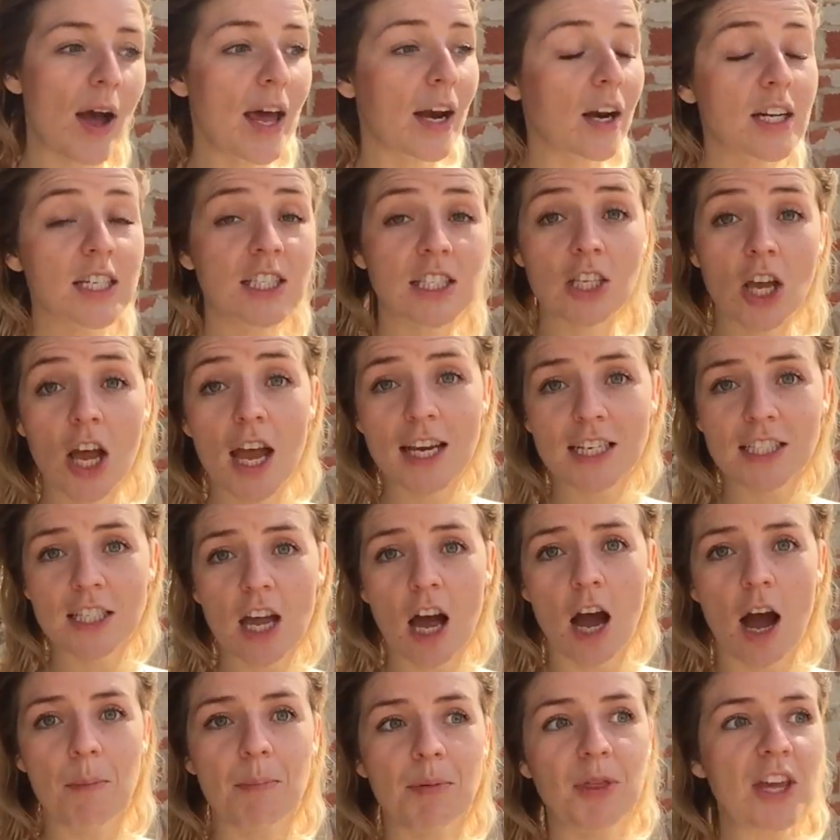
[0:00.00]
And I signed
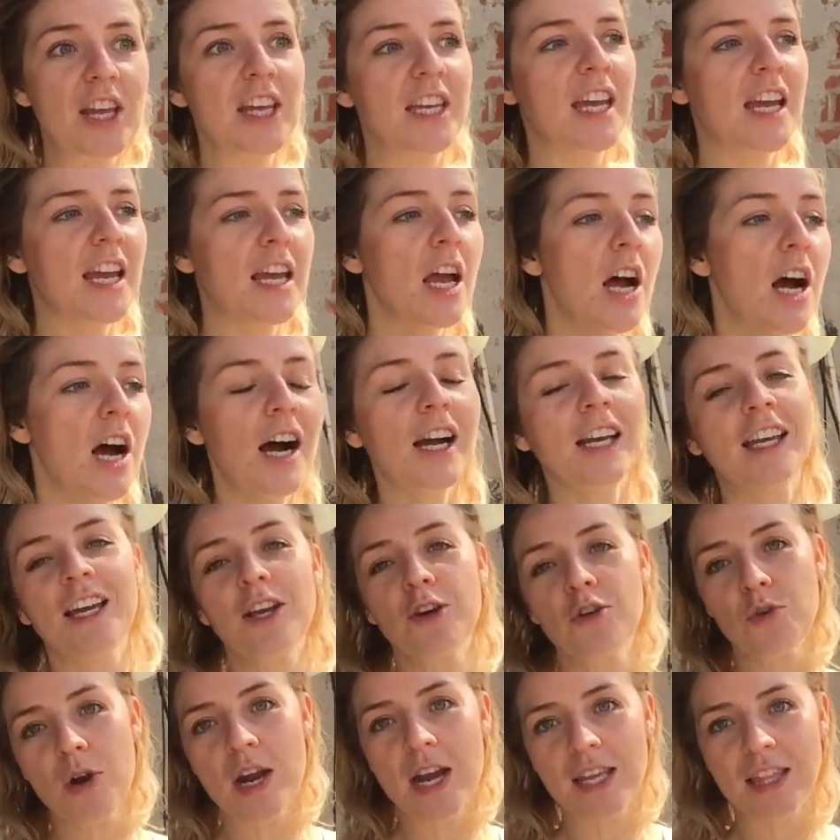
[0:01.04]
up thinking, okay,
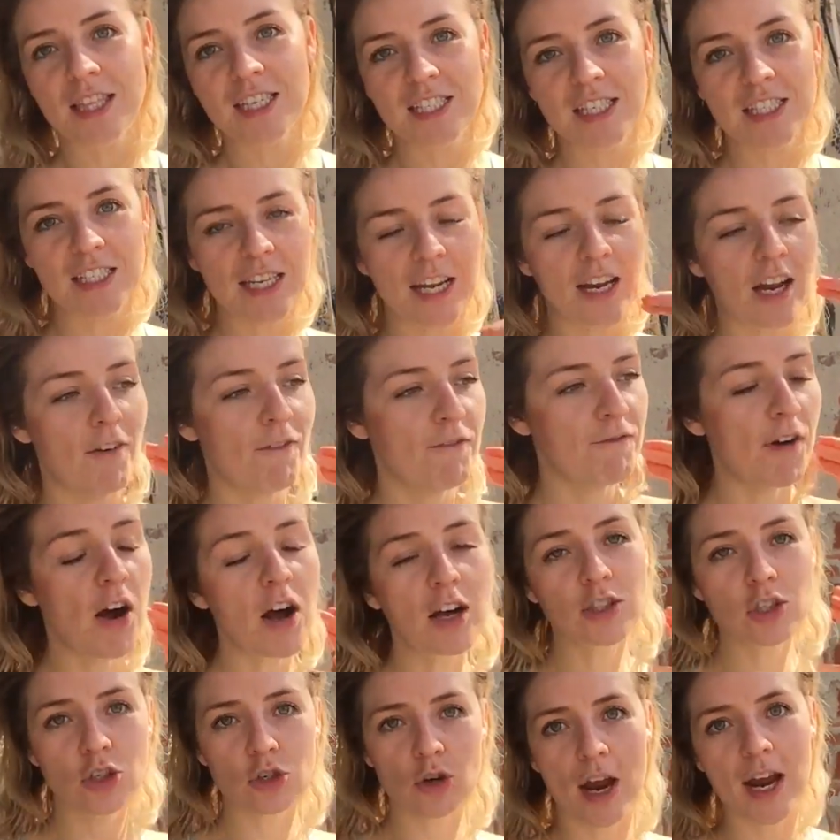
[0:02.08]
great, this is like a
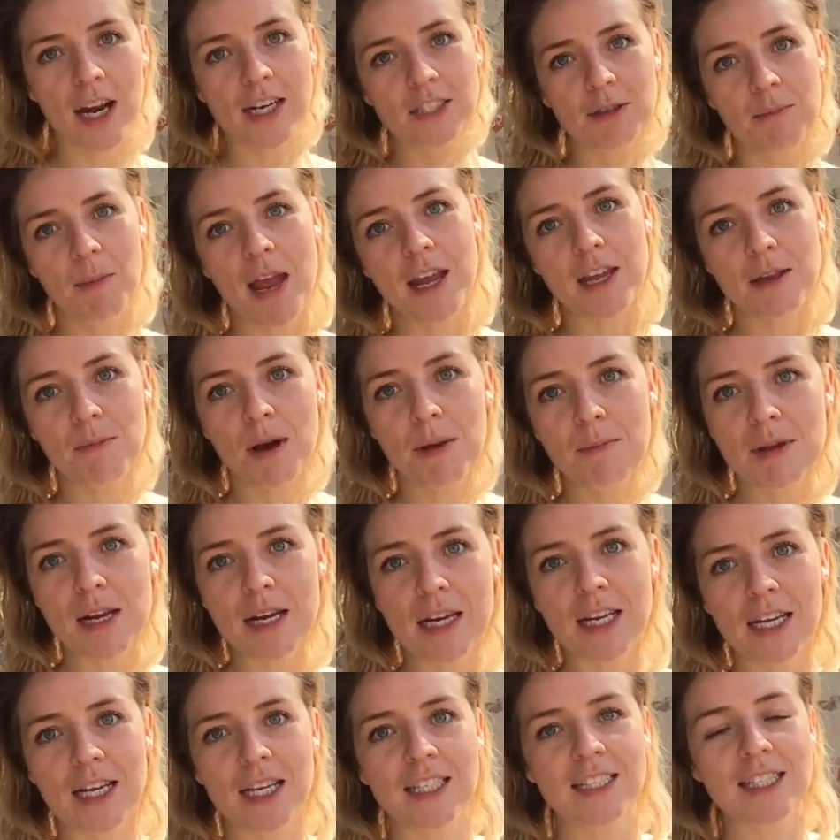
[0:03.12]
fast track to making my
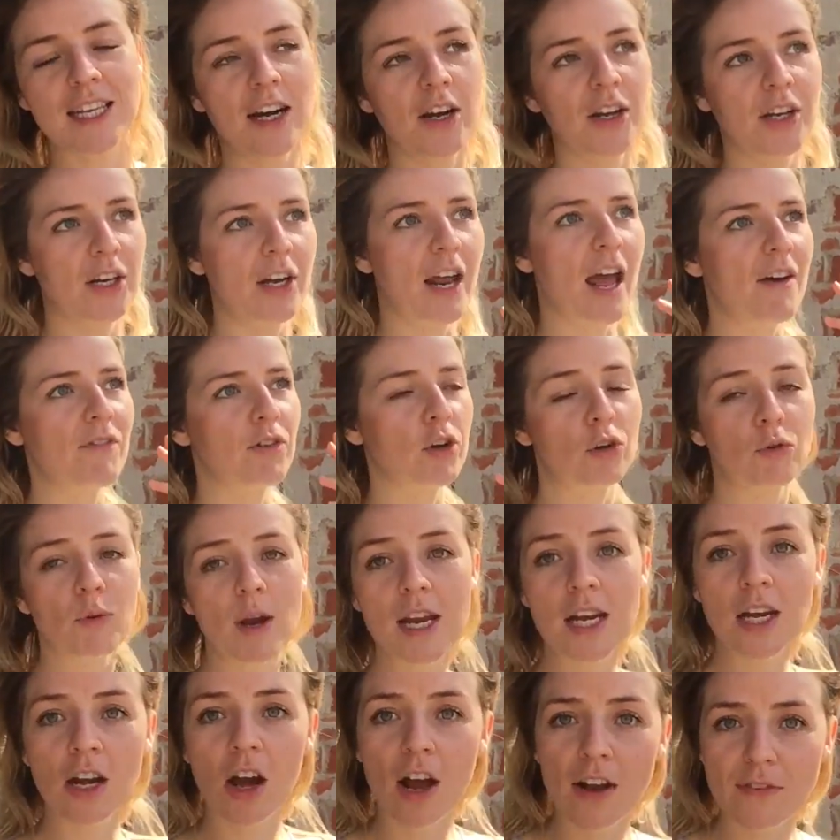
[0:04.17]
millions and I can have a
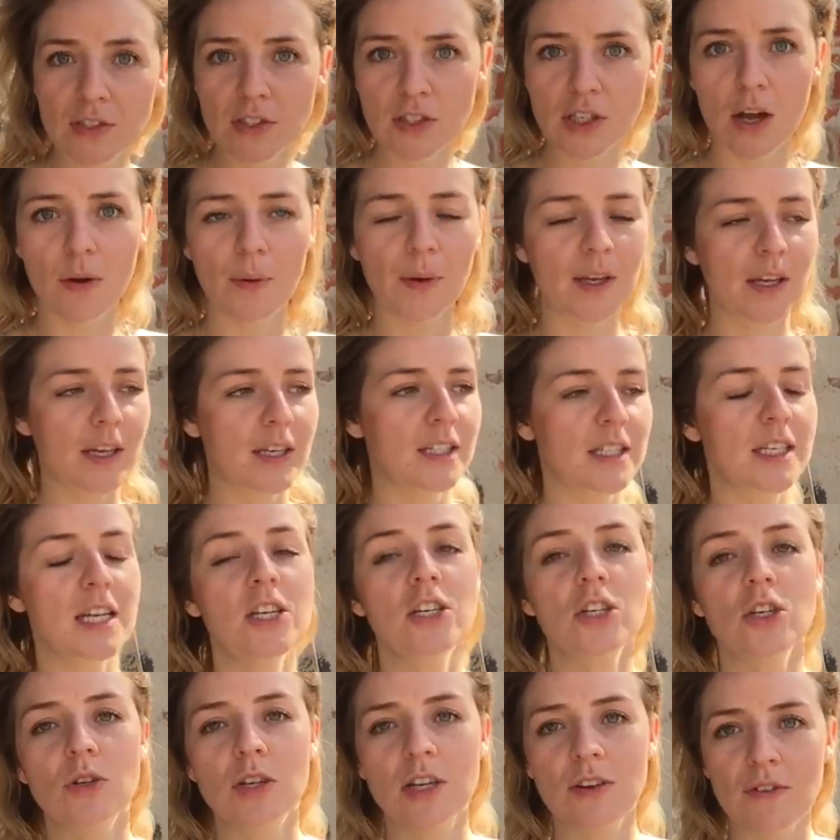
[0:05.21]
great lifestyle and
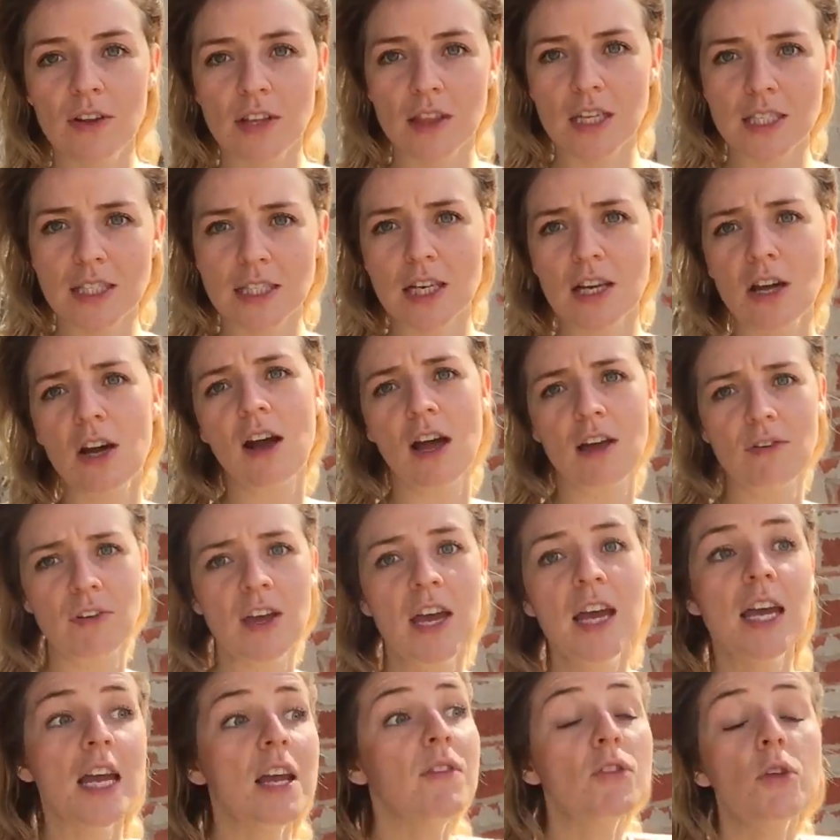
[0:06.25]
continue living this life,
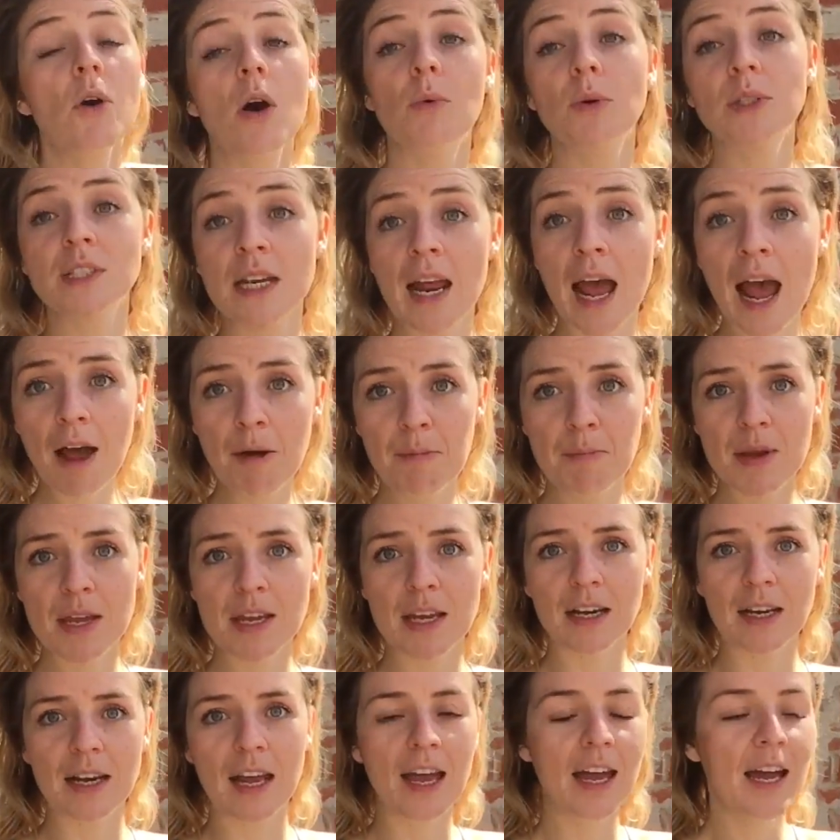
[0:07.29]
even though I wasn't happy
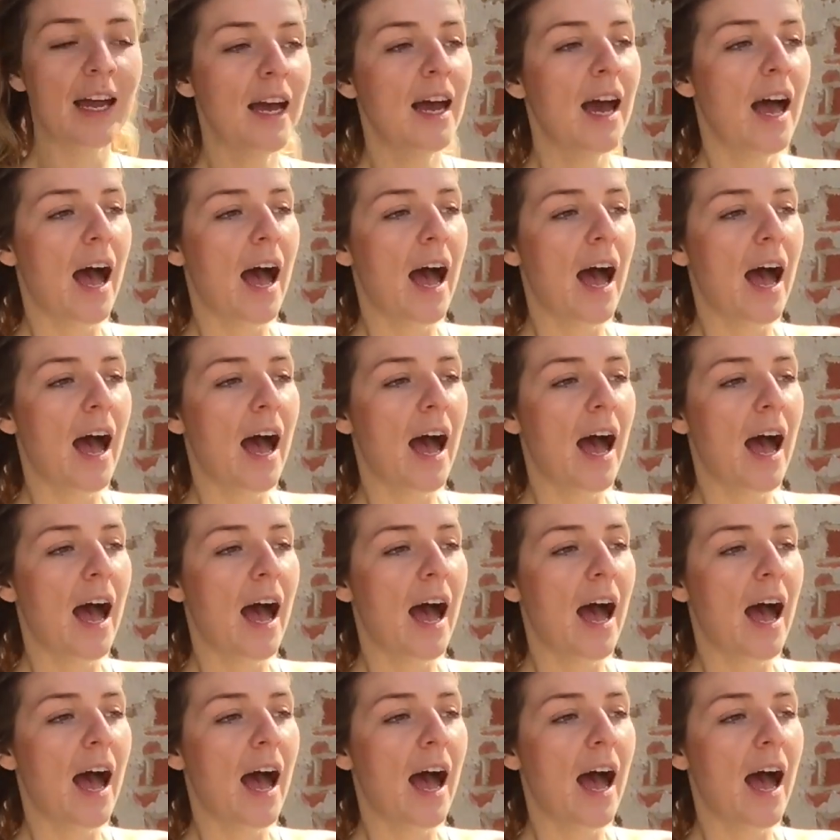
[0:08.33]
in it.